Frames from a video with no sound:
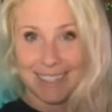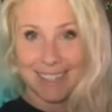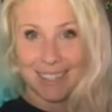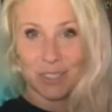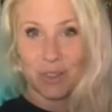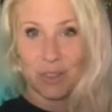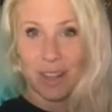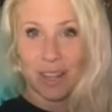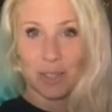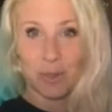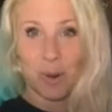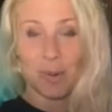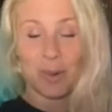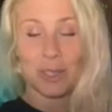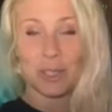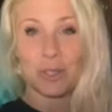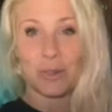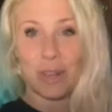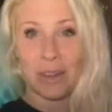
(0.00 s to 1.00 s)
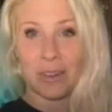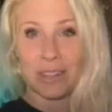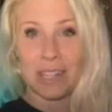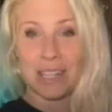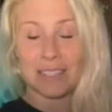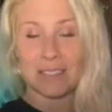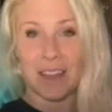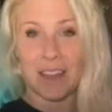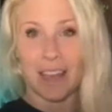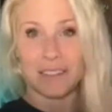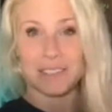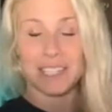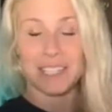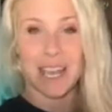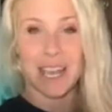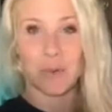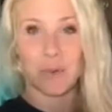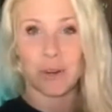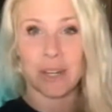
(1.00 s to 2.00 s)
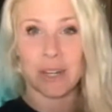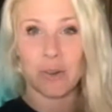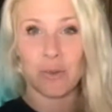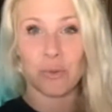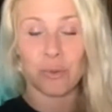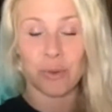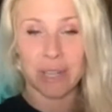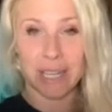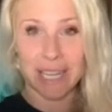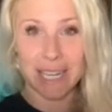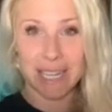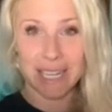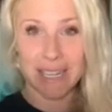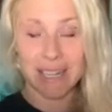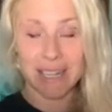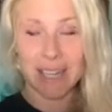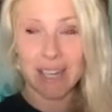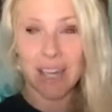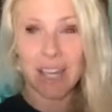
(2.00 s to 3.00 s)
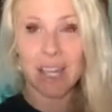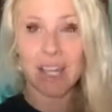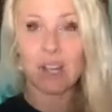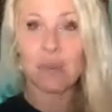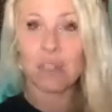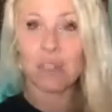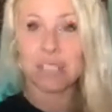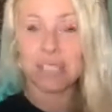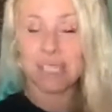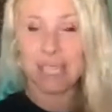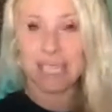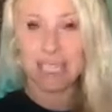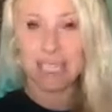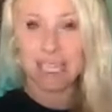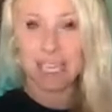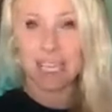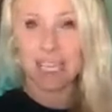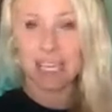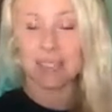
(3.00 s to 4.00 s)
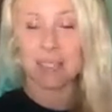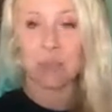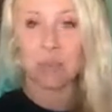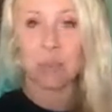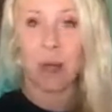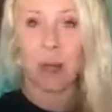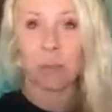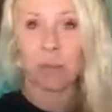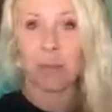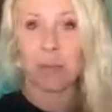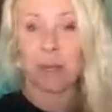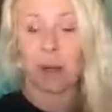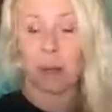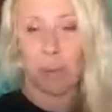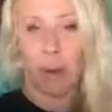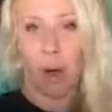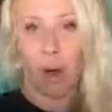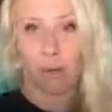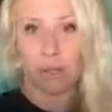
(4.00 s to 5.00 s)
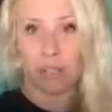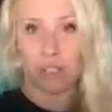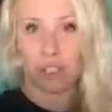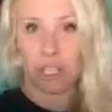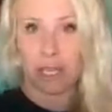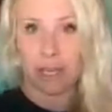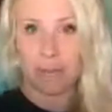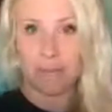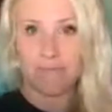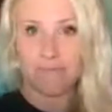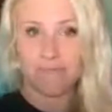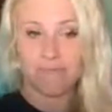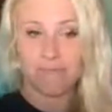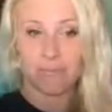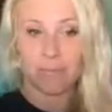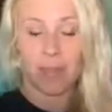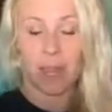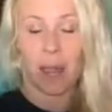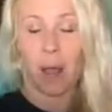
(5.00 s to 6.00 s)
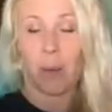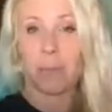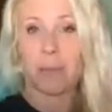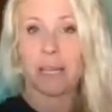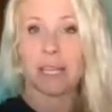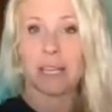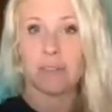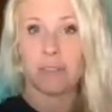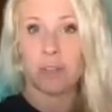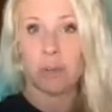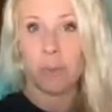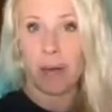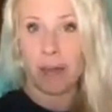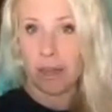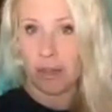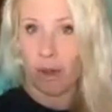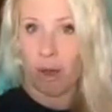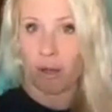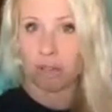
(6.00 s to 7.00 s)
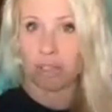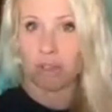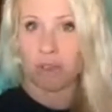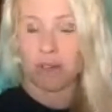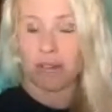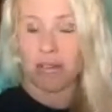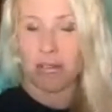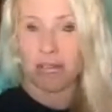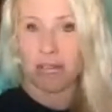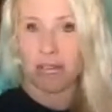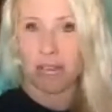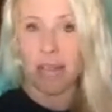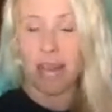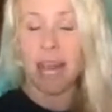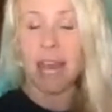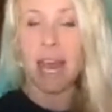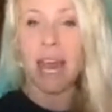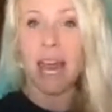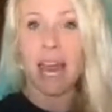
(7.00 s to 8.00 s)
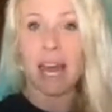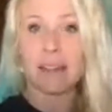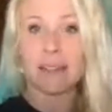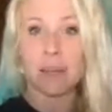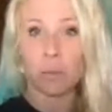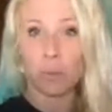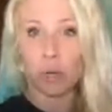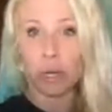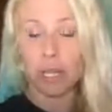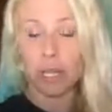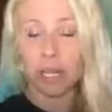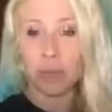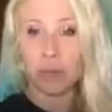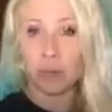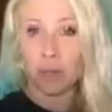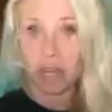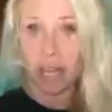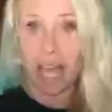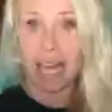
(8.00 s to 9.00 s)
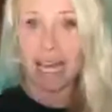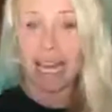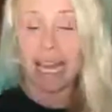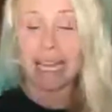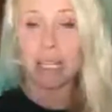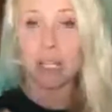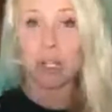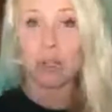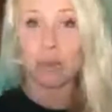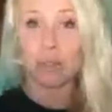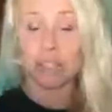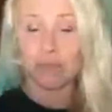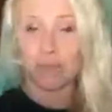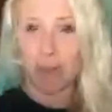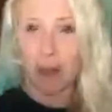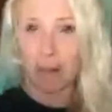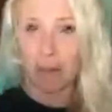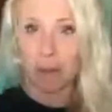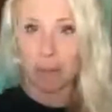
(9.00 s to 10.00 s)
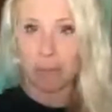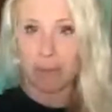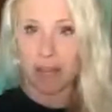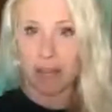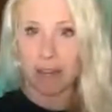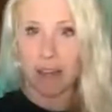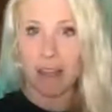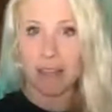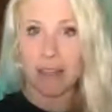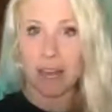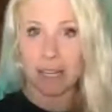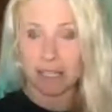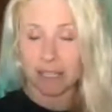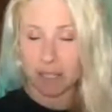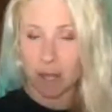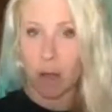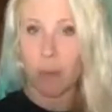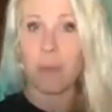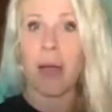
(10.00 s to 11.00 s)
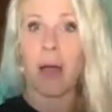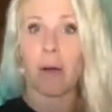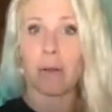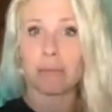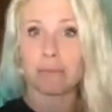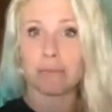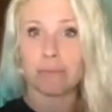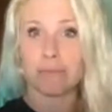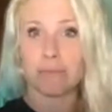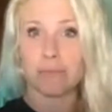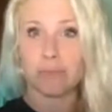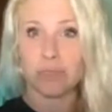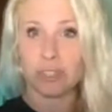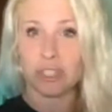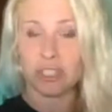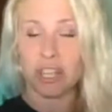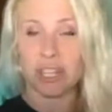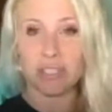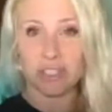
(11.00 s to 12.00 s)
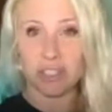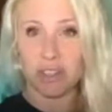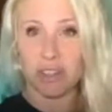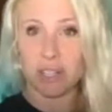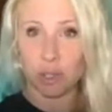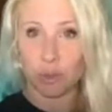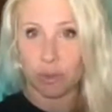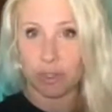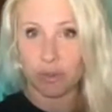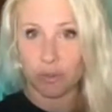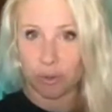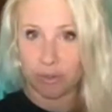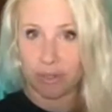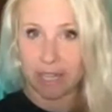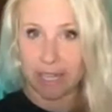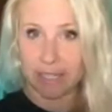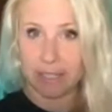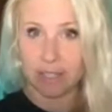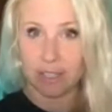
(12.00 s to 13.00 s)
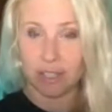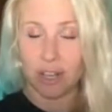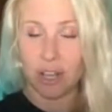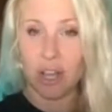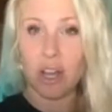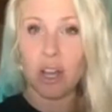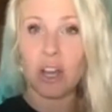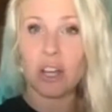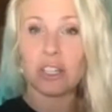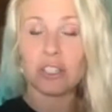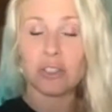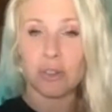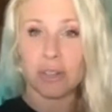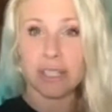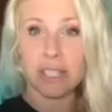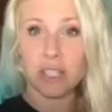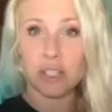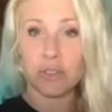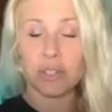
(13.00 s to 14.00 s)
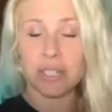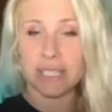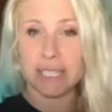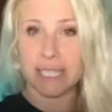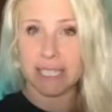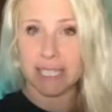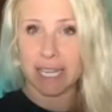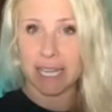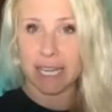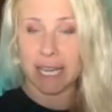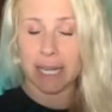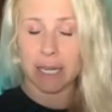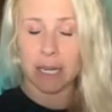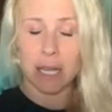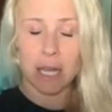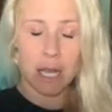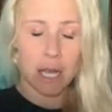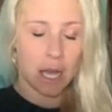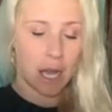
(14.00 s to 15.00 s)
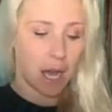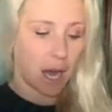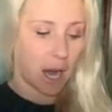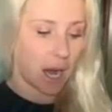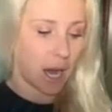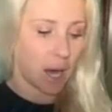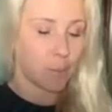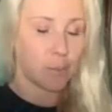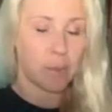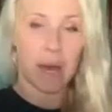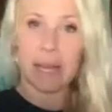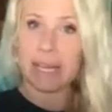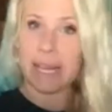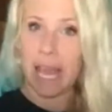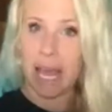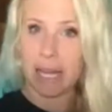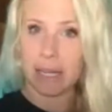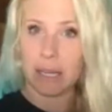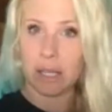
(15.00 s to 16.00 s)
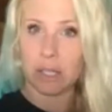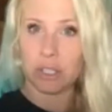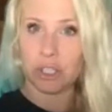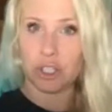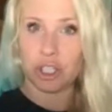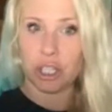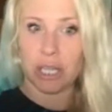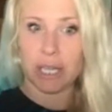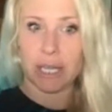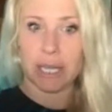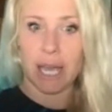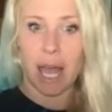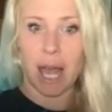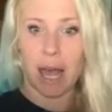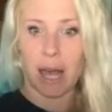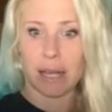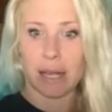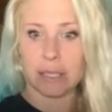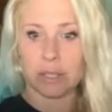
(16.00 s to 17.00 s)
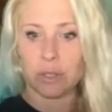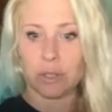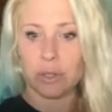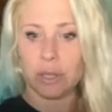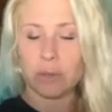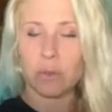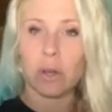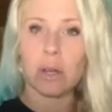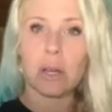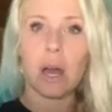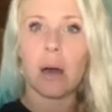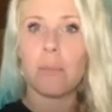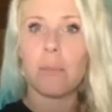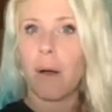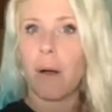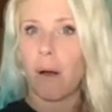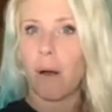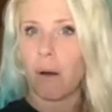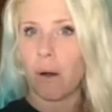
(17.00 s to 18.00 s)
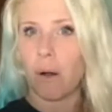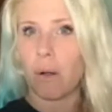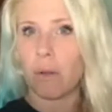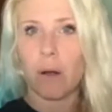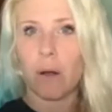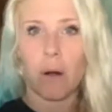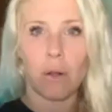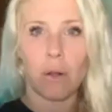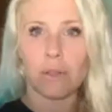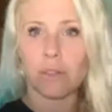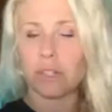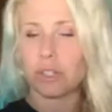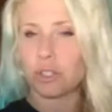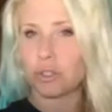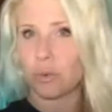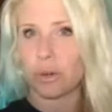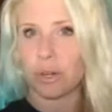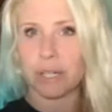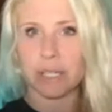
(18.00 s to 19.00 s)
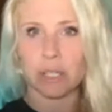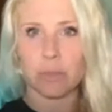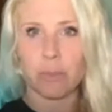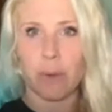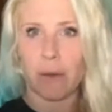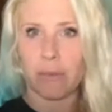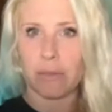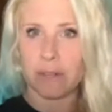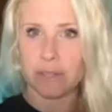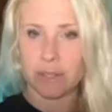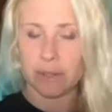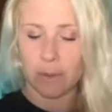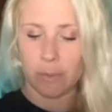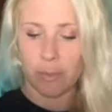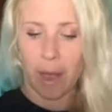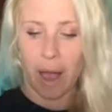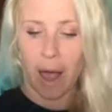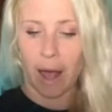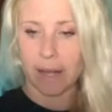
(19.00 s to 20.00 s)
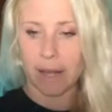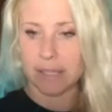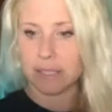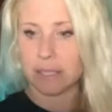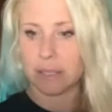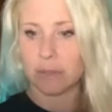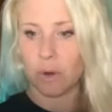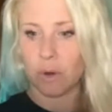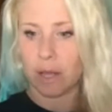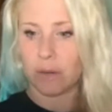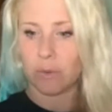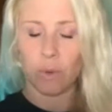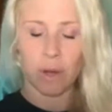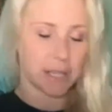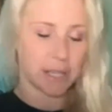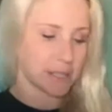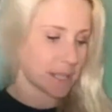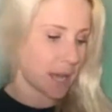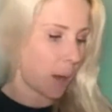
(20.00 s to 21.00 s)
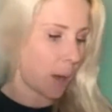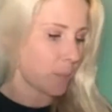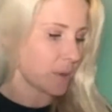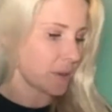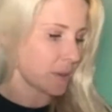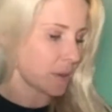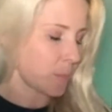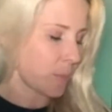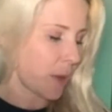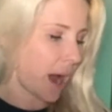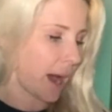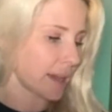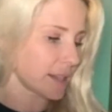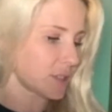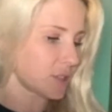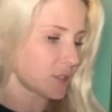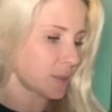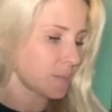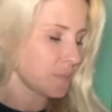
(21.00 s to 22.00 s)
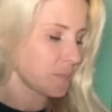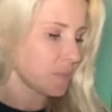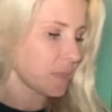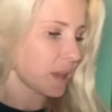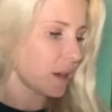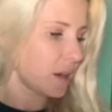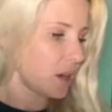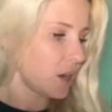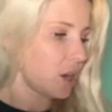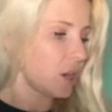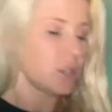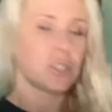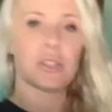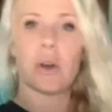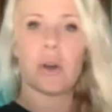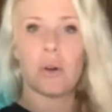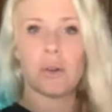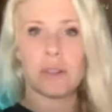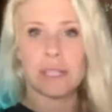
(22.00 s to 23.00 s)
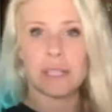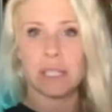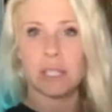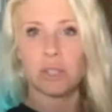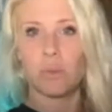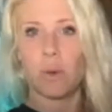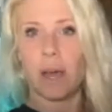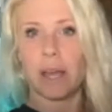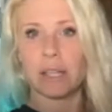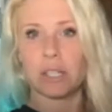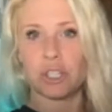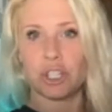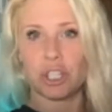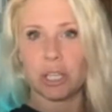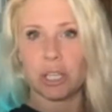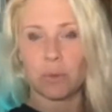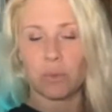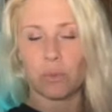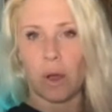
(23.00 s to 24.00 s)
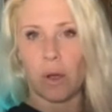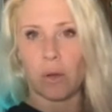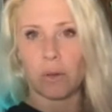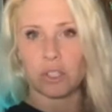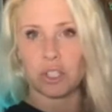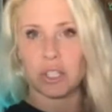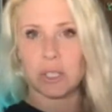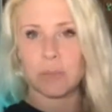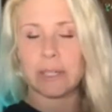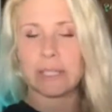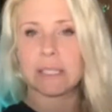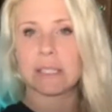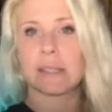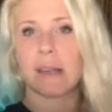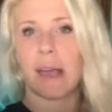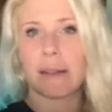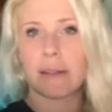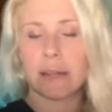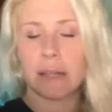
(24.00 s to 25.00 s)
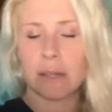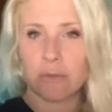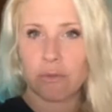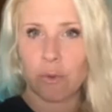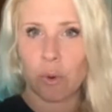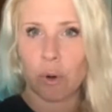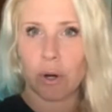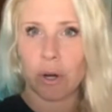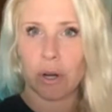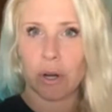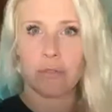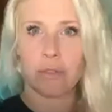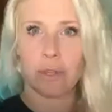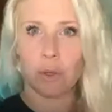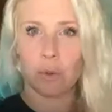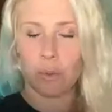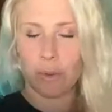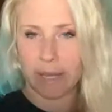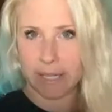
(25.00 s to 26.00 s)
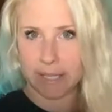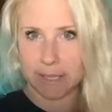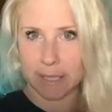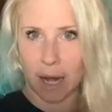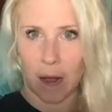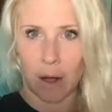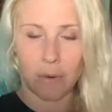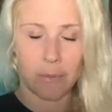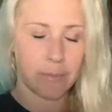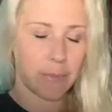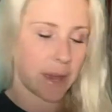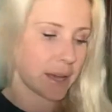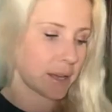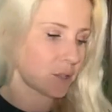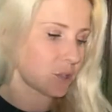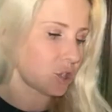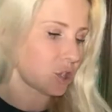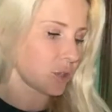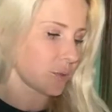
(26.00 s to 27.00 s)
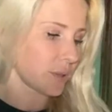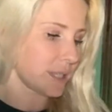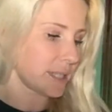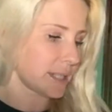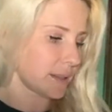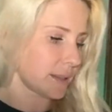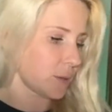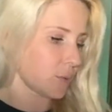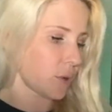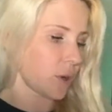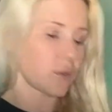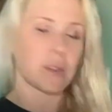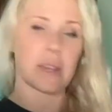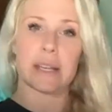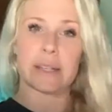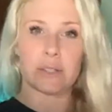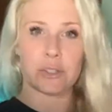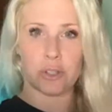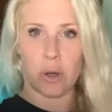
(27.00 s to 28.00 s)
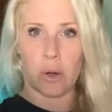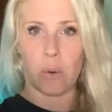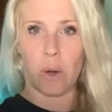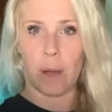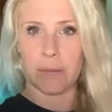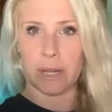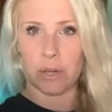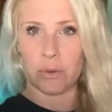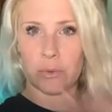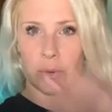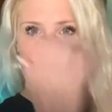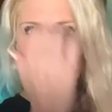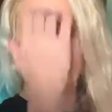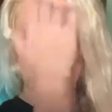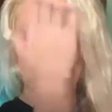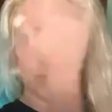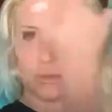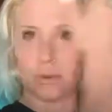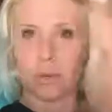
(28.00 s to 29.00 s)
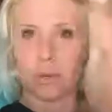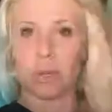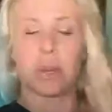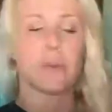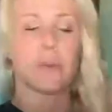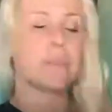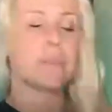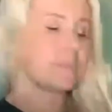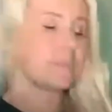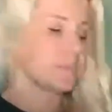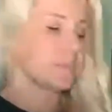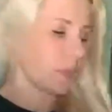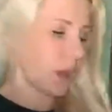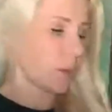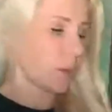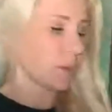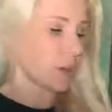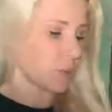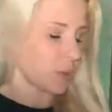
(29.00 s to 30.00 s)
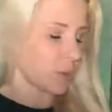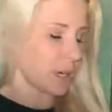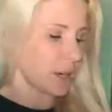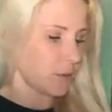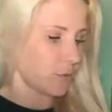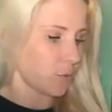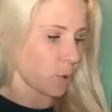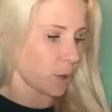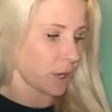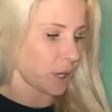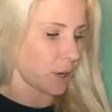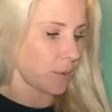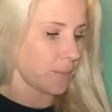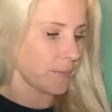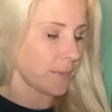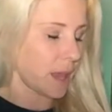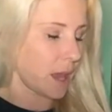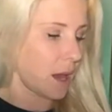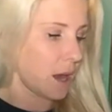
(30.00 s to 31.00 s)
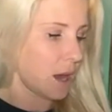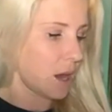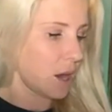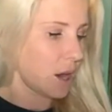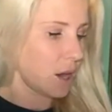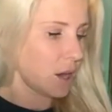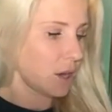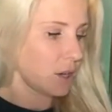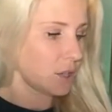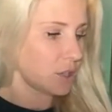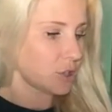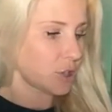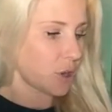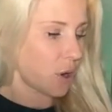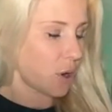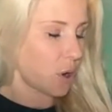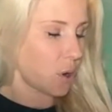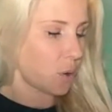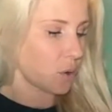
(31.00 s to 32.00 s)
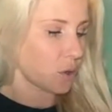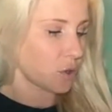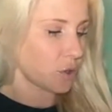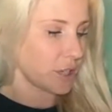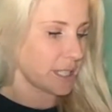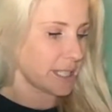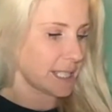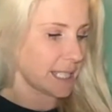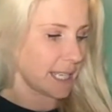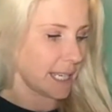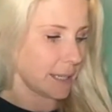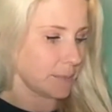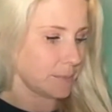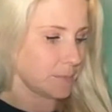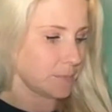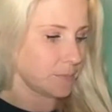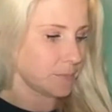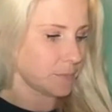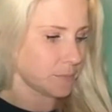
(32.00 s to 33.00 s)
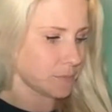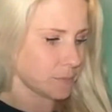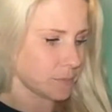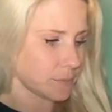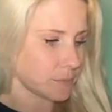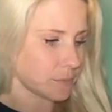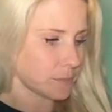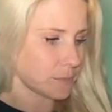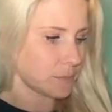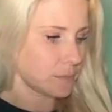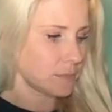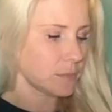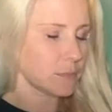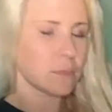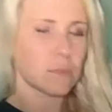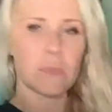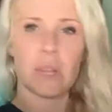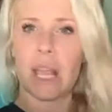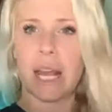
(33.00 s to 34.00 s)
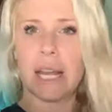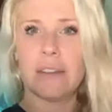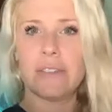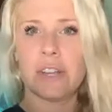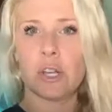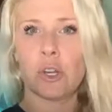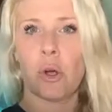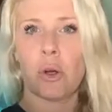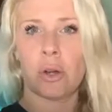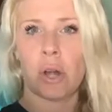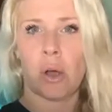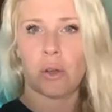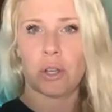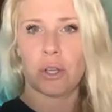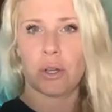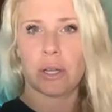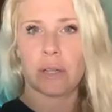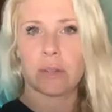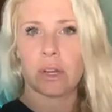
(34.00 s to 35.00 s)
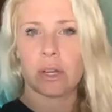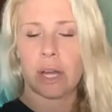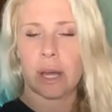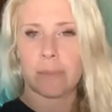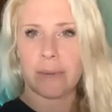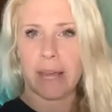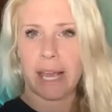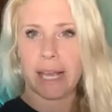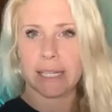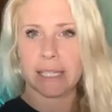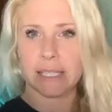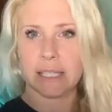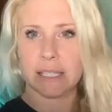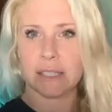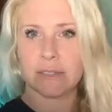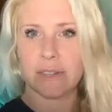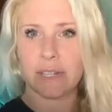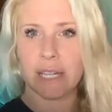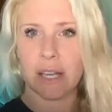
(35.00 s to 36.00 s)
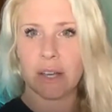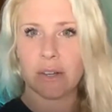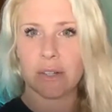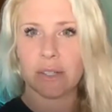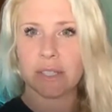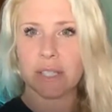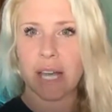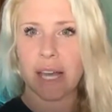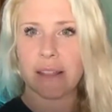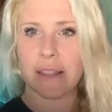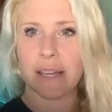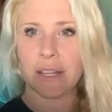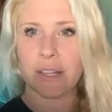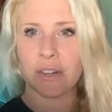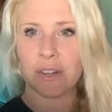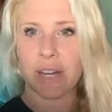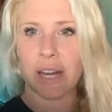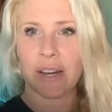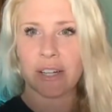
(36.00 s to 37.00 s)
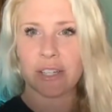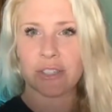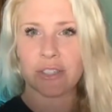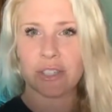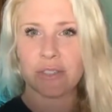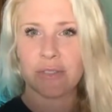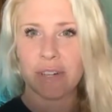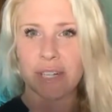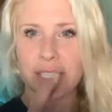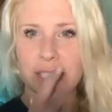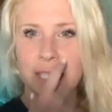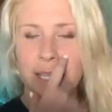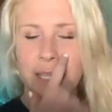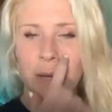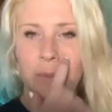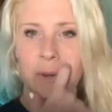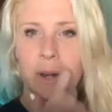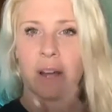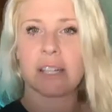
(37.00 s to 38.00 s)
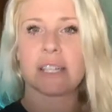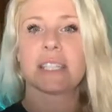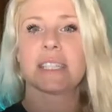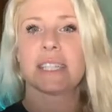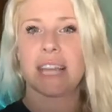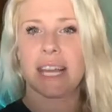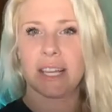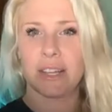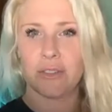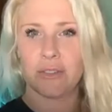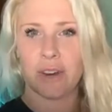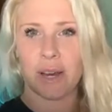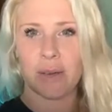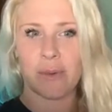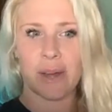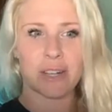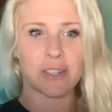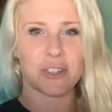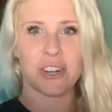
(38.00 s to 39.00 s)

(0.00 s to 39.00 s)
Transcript: So that's what we're doing on this live today. We're going to read Chrissy Teigen's public apology. I'm going to give you my thoughts on it. And then we're going to look at a new development that has come out since this was released. So this is Chrissy Teigen. Um, again, she has, you can look up all, all the stories about this in the past and, and what has happened in the past. So this is what she wrote. She's been silent for a few weeks now, and she recently wrote this. So I'm going to read it through you. I'm going to read it for you. So, Chrissy, and if you don't know, you can look up Candace's videos. I think your character is very stand up and honest. Thank you very much,